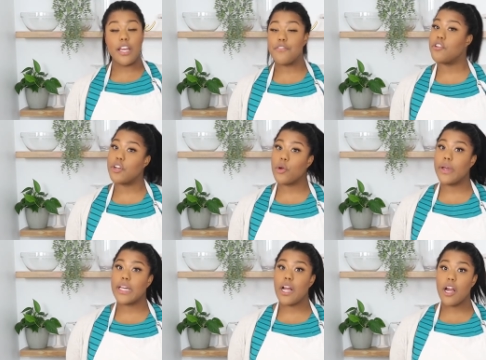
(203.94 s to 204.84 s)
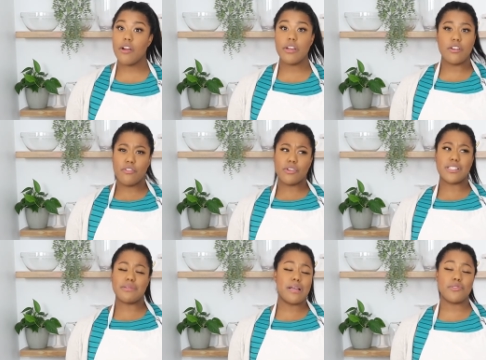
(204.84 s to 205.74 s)
if you're in a quick and a hurry, or
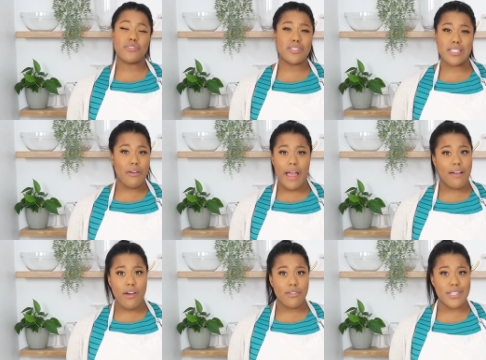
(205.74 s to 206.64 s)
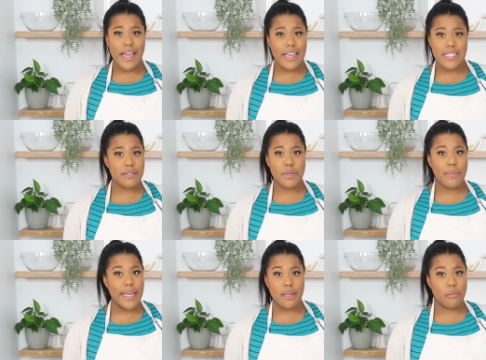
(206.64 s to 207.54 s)
sometimes you just don't have all day to be
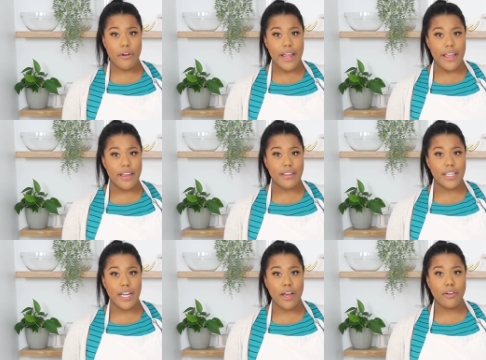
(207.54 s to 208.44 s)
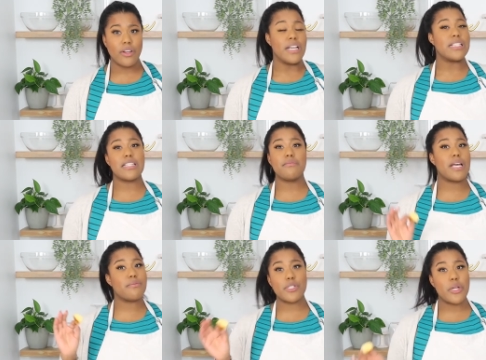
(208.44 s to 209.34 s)
baking bread, you know?
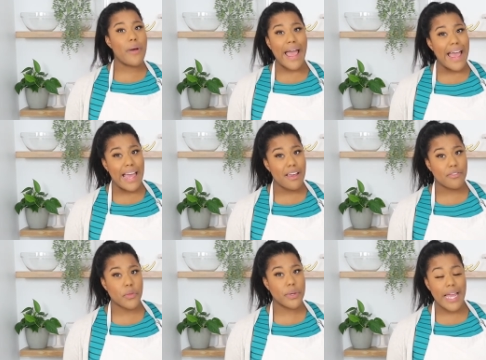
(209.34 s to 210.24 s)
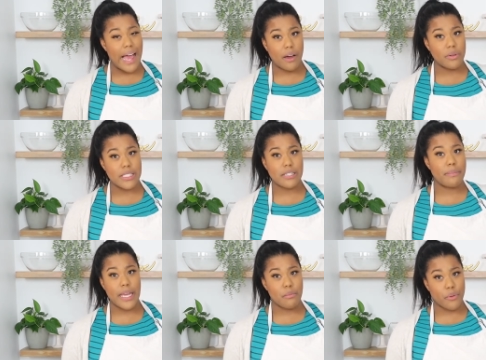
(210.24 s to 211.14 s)
Sometimes you don't have 3 hours to
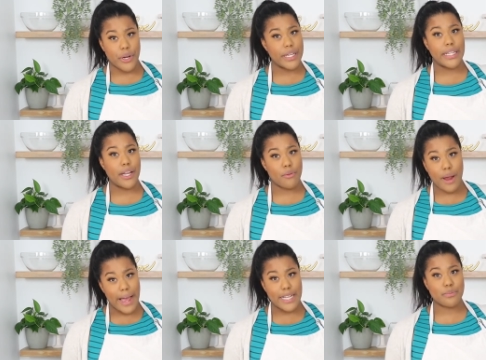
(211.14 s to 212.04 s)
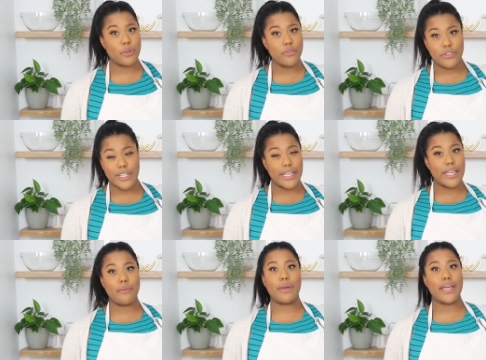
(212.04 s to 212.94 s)
bake bread, let it rise, proof it
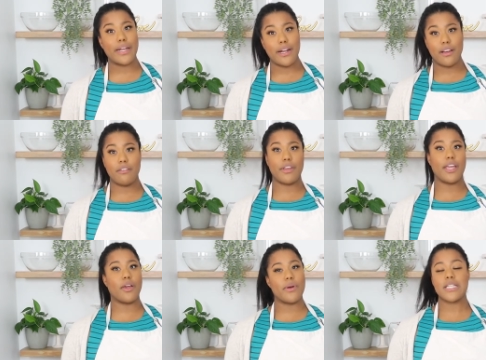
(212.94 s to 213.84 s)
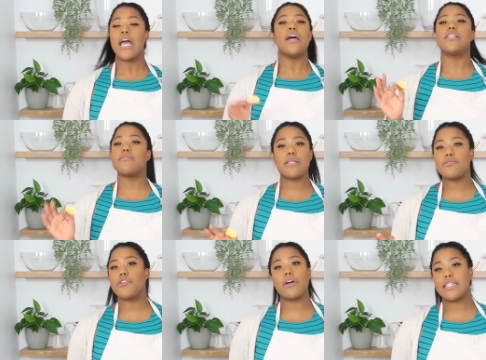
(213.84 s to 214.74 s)
again, bake it in the oven, egg wash.
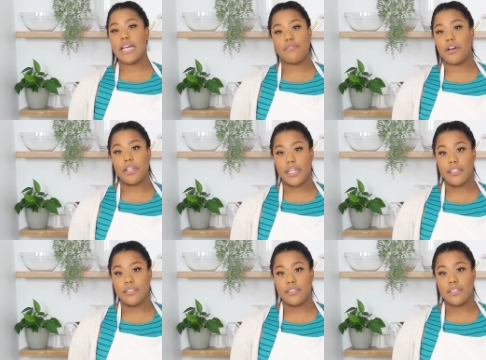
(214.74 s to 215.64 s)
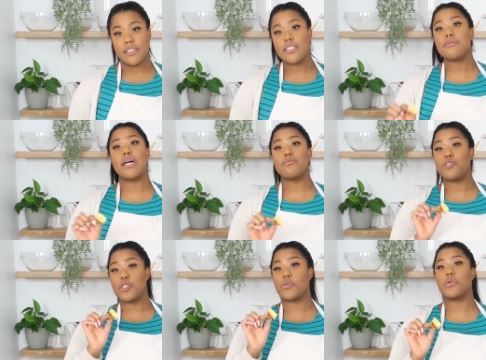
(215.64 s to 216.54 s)
Sometimes you don't have time for all that. Sometimes
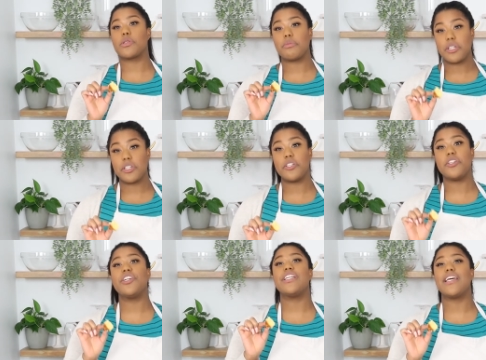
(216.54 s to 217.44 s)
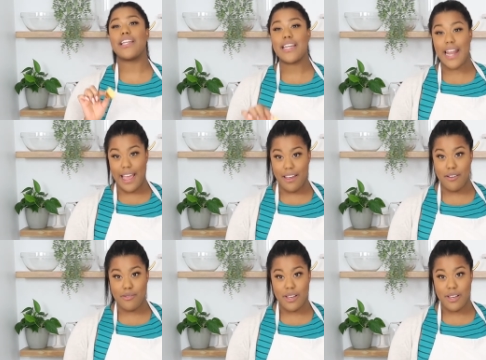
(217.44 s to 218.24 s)
you just want something good now.